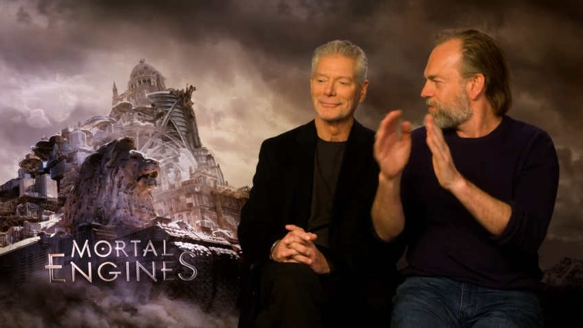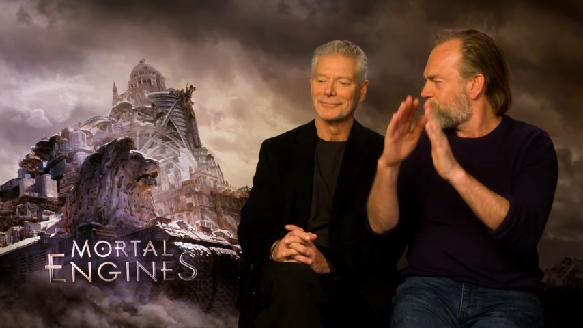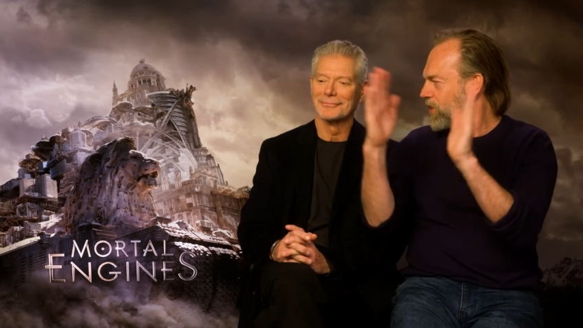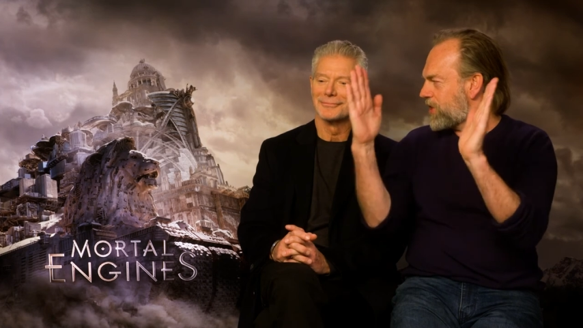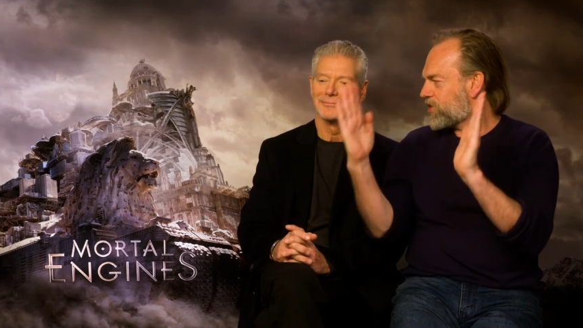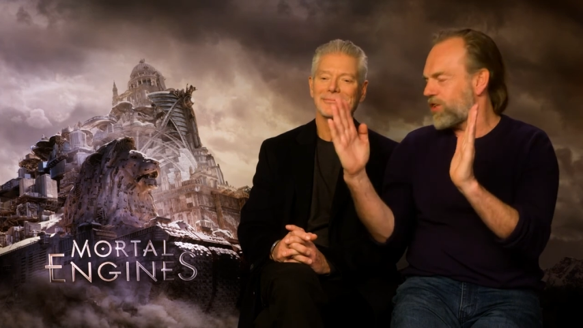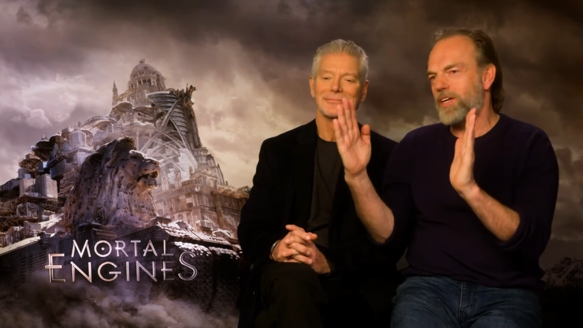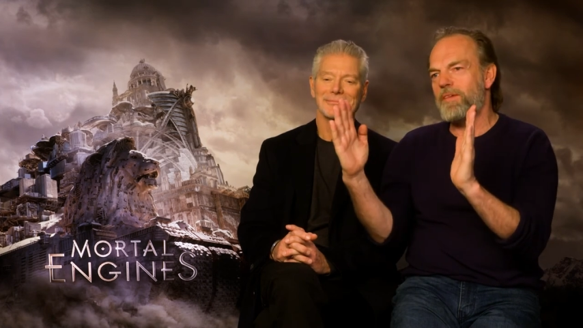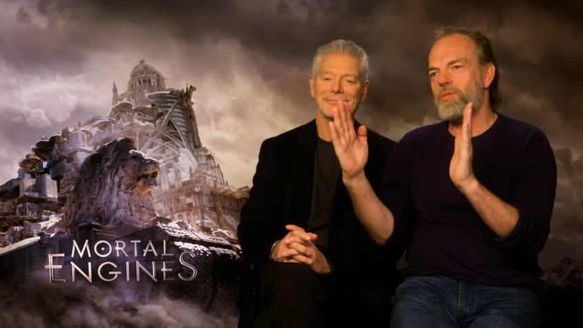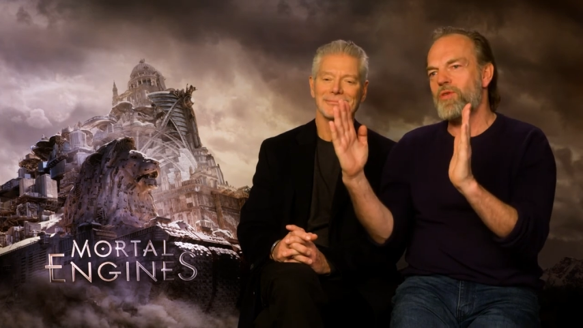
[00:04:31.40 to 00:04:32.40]
Speaker 1: pretty
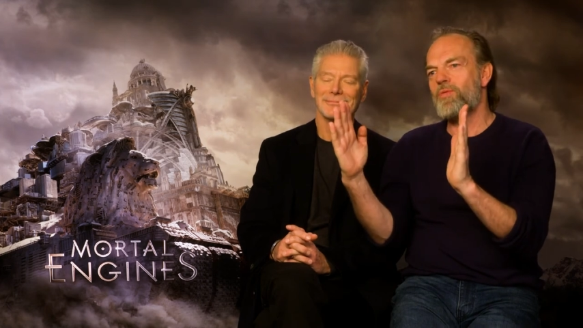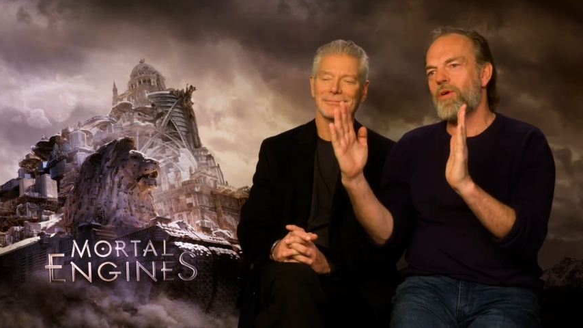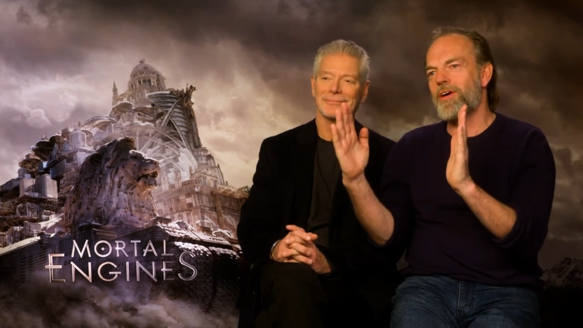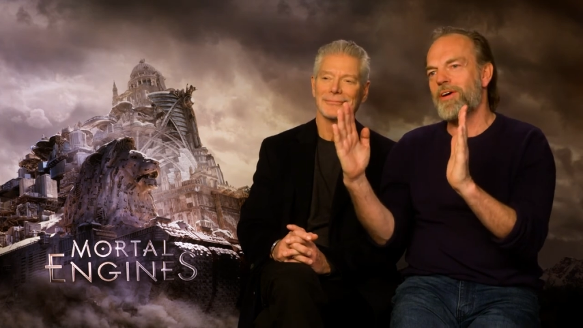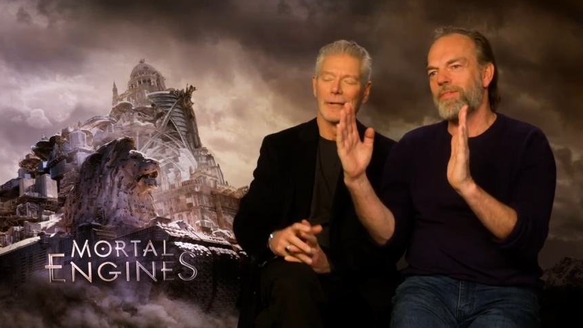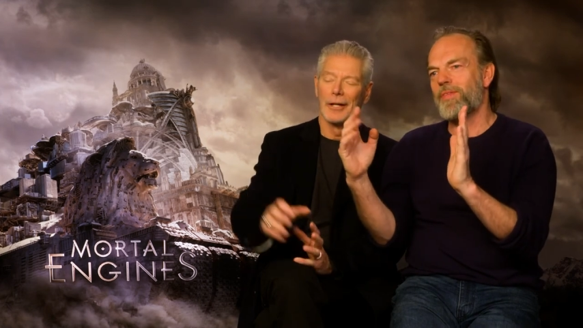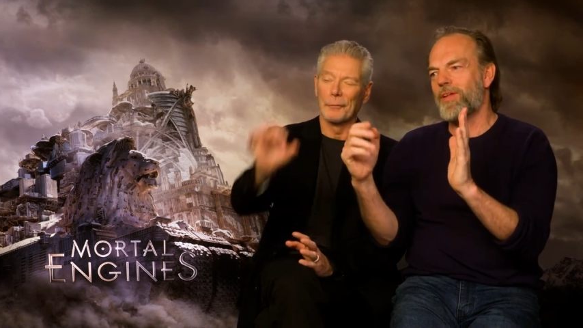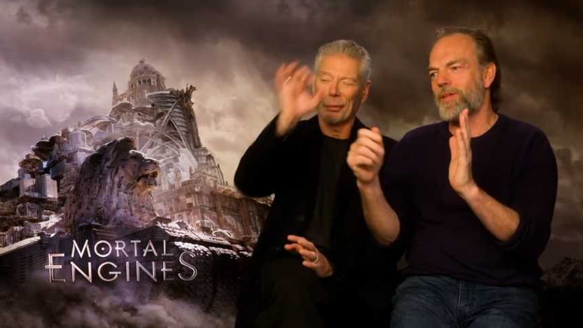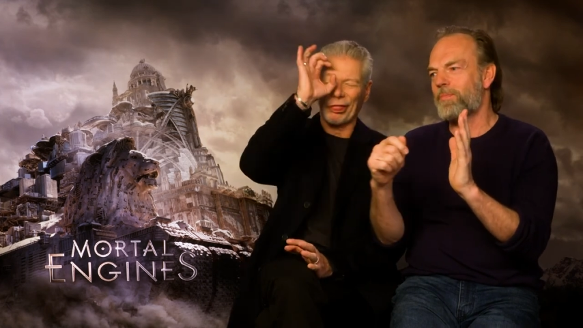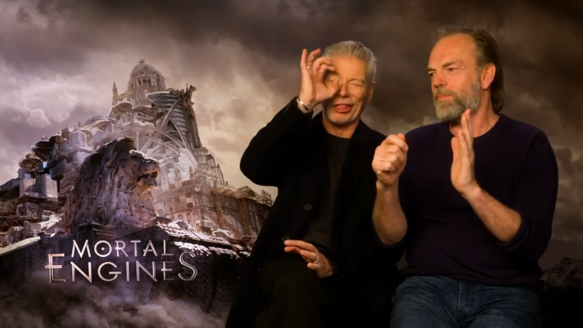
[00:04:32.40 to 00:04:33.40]
shitty moon rocket. the,
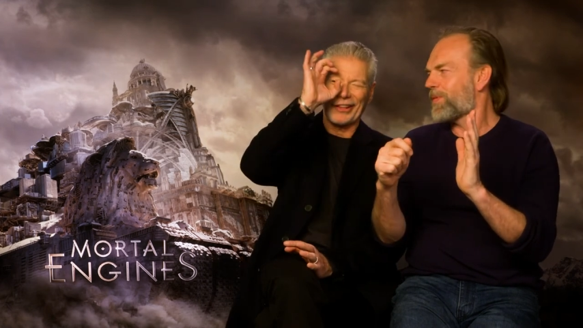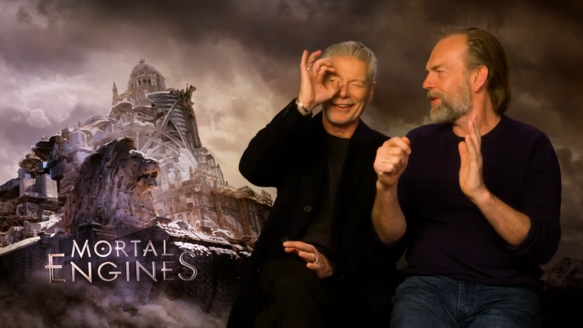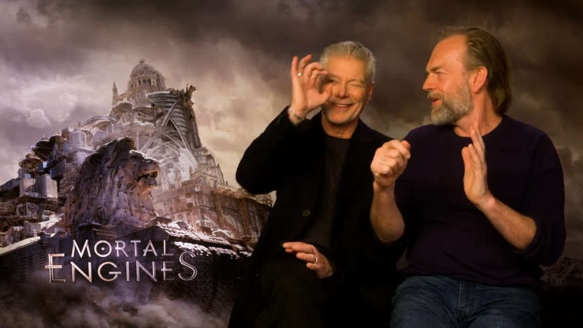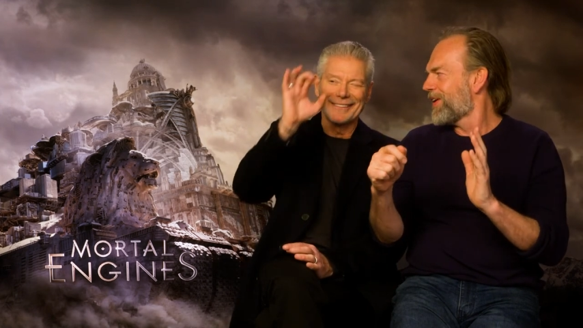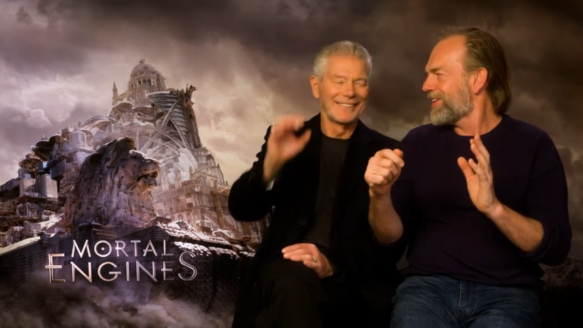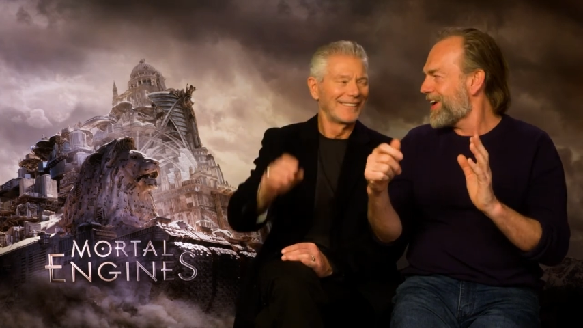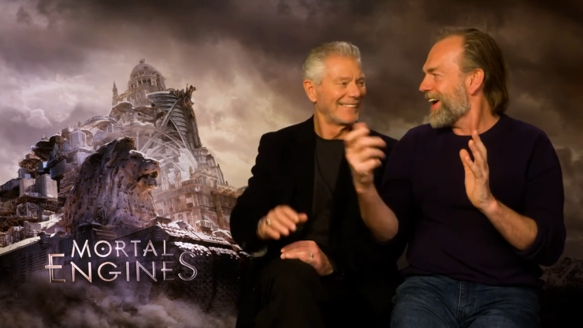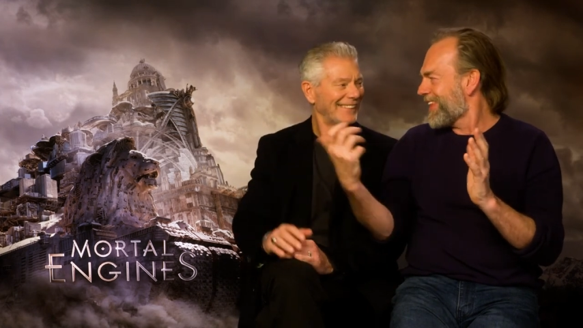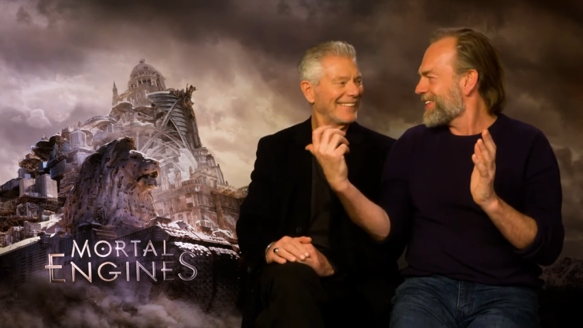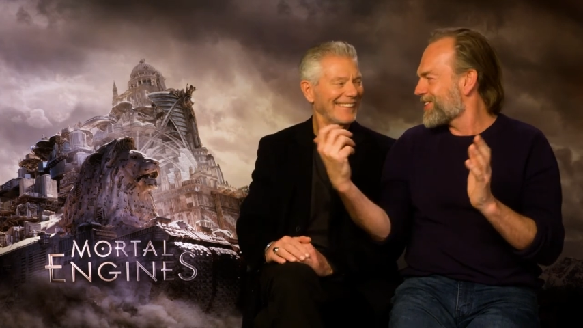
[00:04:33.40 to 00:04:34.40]
the,
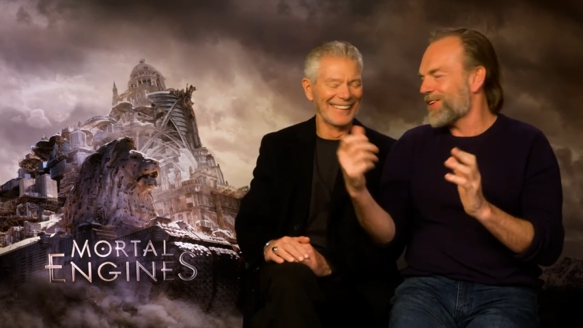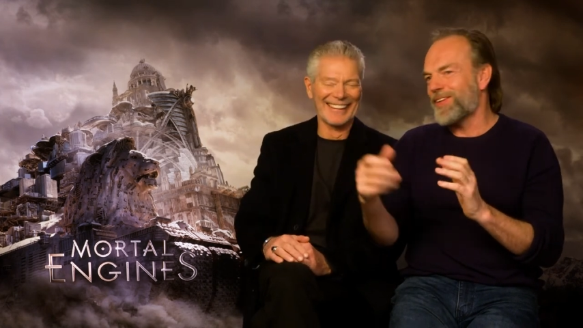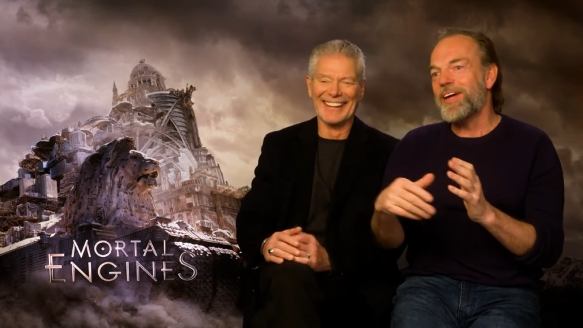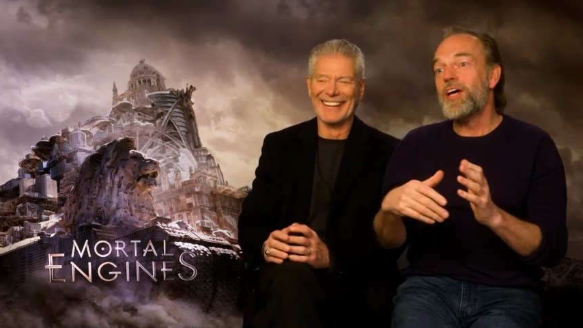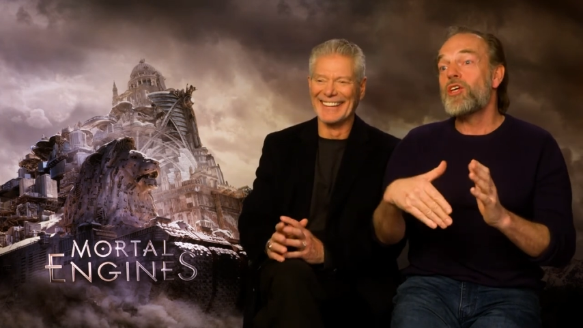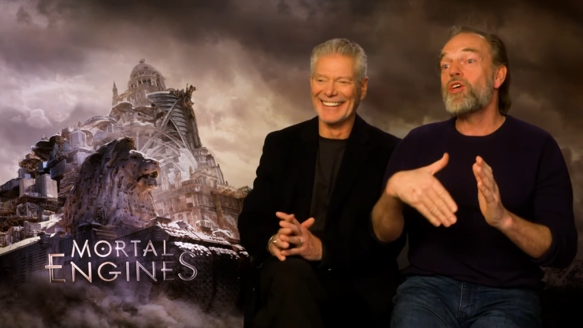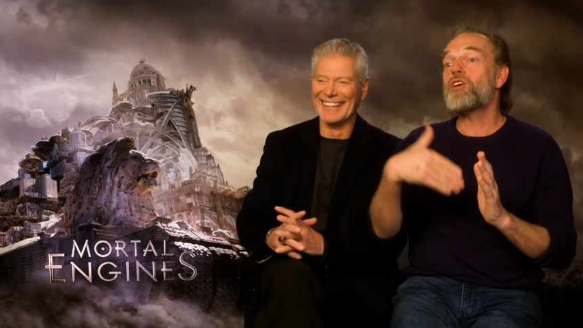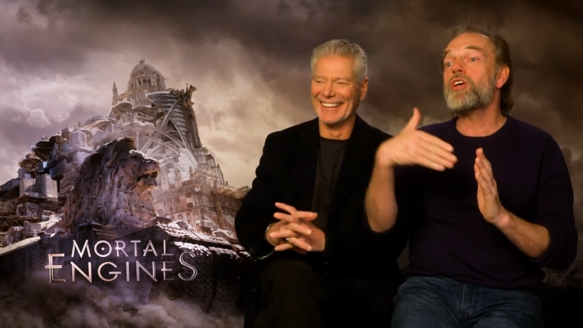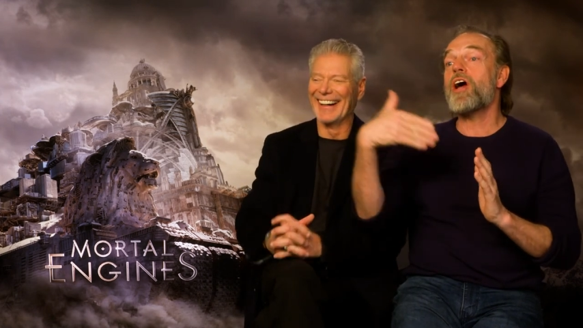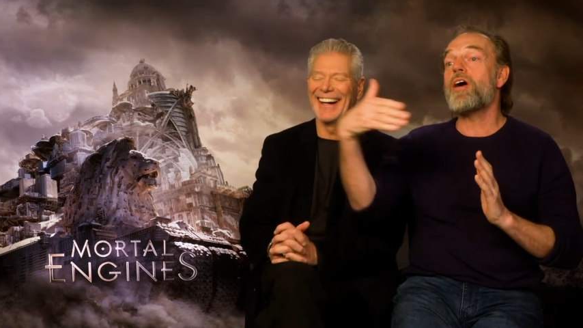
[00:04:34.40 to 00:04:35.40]
yeah, that's sort of you
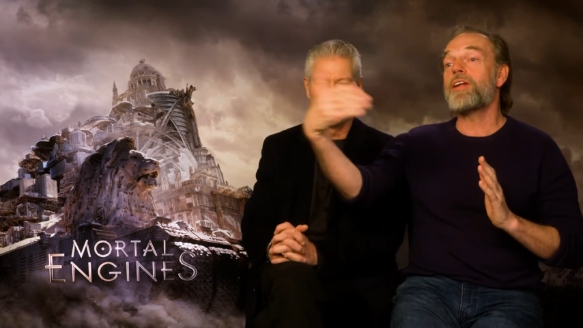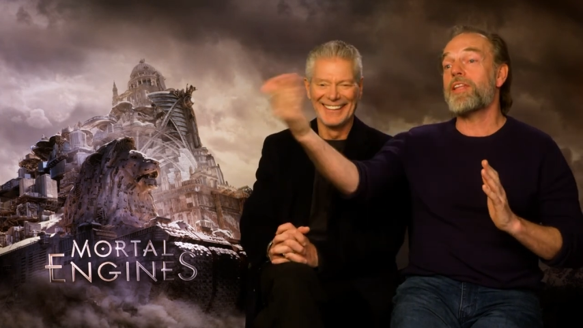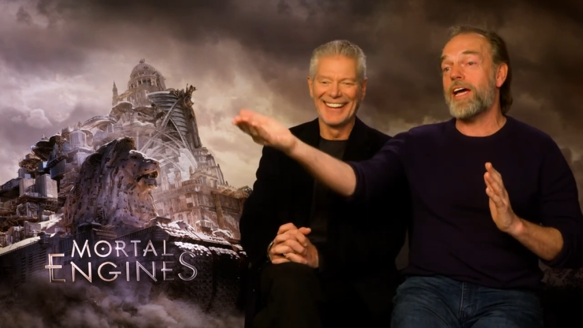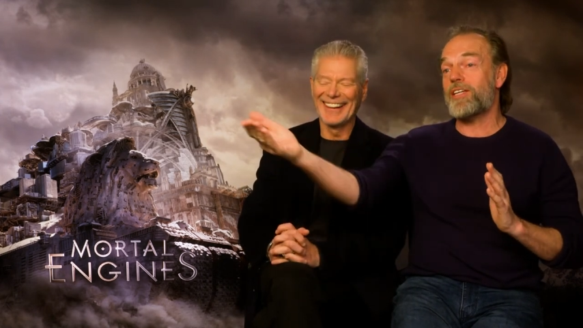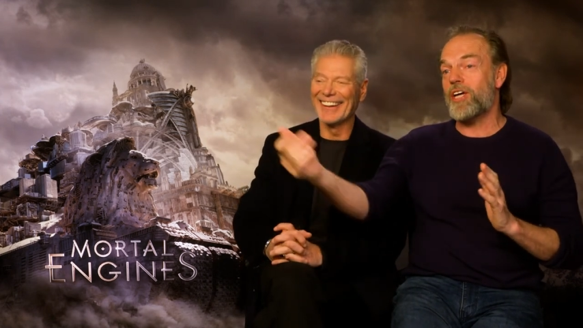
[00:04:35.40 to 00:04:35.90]
can go into that